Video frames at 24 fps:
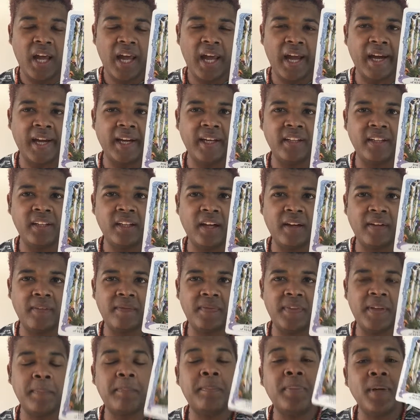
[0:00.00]
And
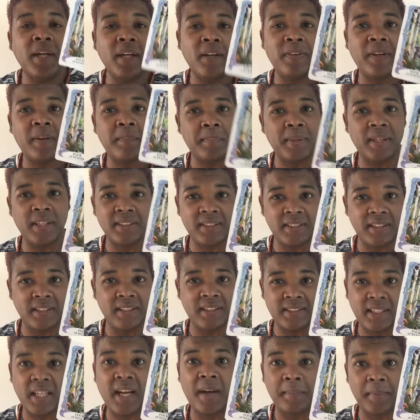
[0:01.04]
the perfect person
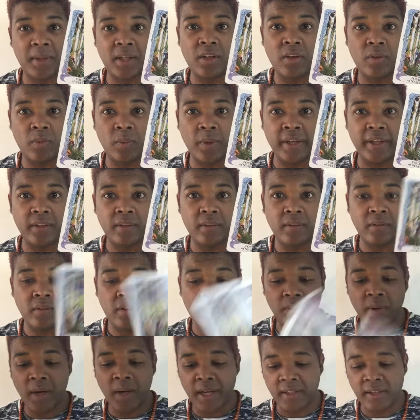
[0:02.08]
is coming your way.
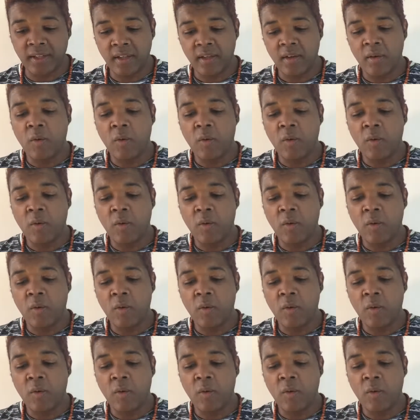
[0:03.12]
All right.